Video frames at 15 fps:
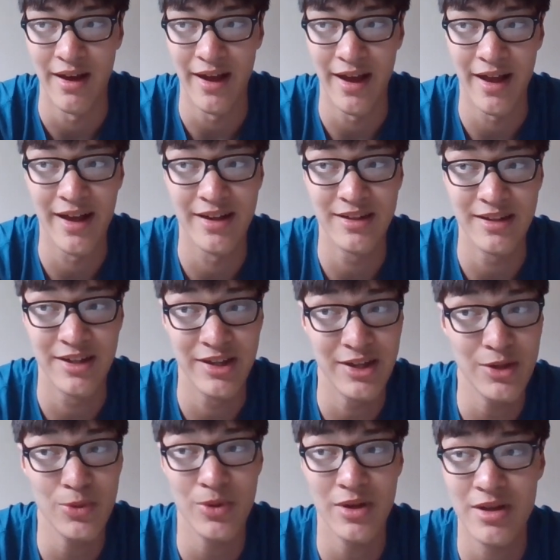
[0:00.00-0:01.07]
and
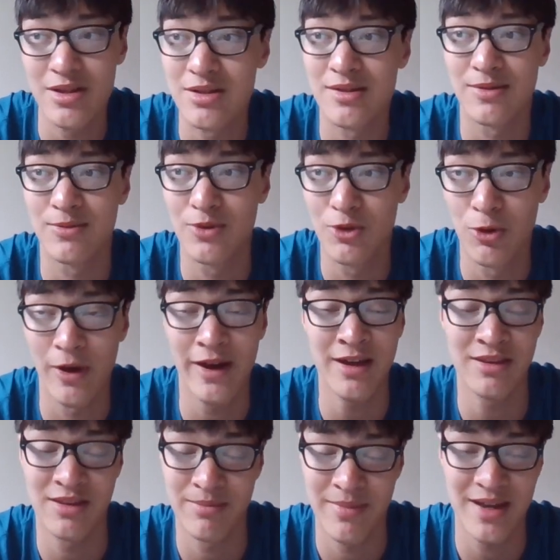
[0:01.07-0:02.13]
he was
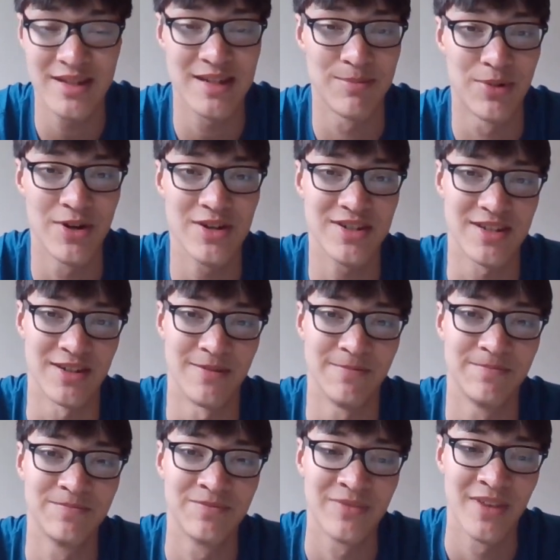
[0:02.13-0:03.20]
quite the messy person.